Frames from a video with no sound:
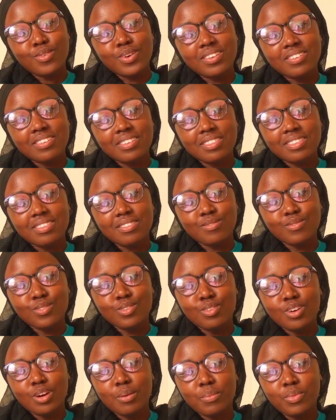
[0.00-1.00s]
watching this
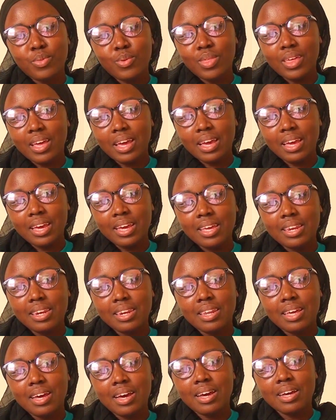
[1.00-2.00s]
video up to the
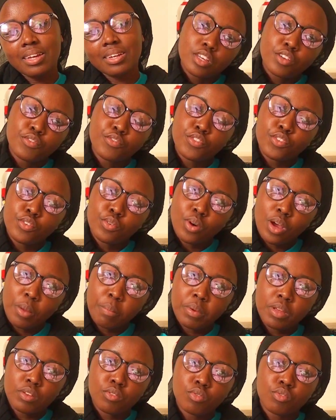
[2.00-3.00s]
end, and if you
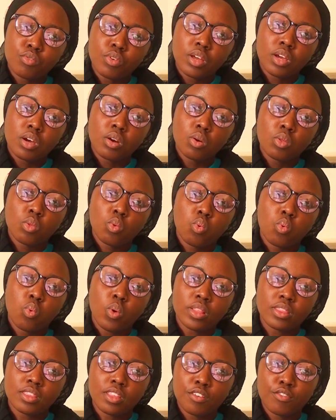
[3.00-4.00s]
happen to try out
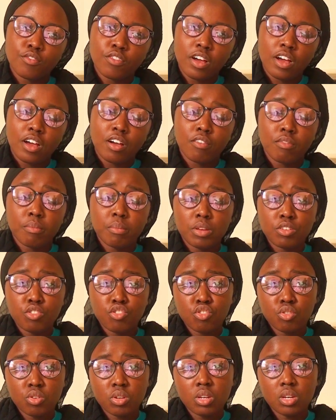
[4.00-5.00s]
whatever I've
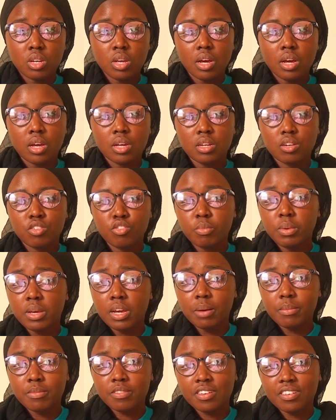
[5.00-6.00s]
mentioned and you
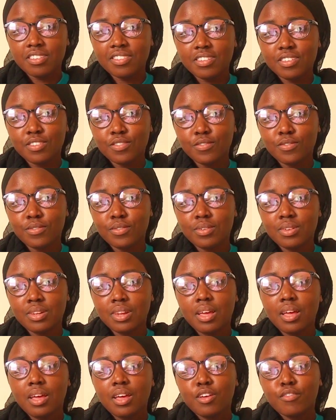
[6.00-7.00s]
become successful,
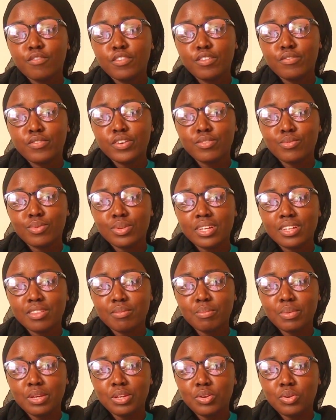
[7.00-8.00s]
feel free to
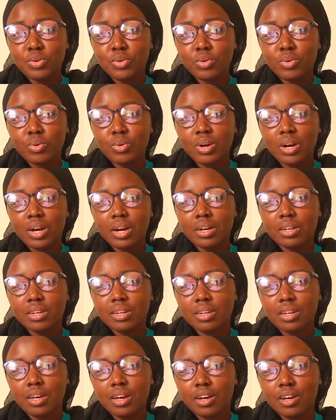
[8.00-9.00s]
let me know,
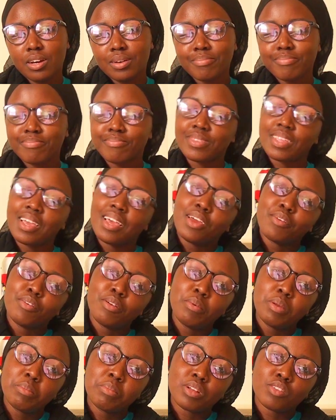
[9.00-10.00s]
and
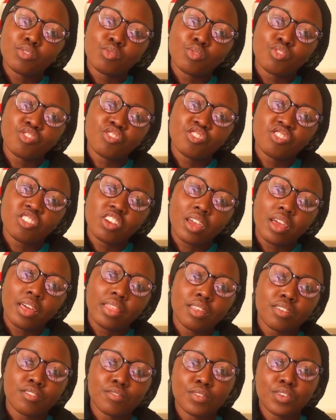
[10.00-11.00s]
Remember to share
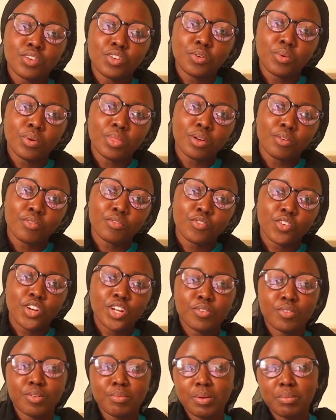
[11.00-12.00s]
this video with a
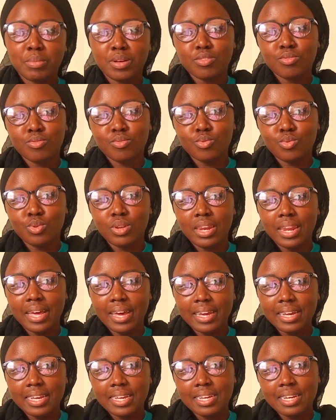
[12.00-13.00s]
friend. Remember to
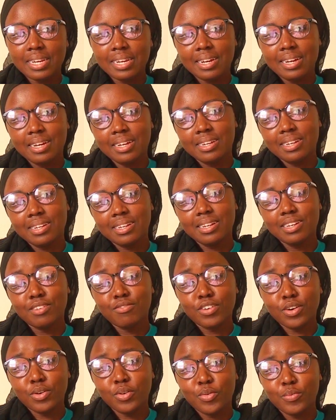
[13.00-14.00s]
like and
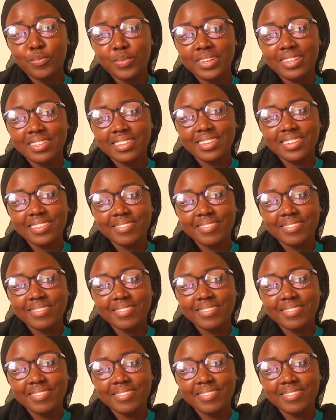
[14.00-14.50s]
leave a comment.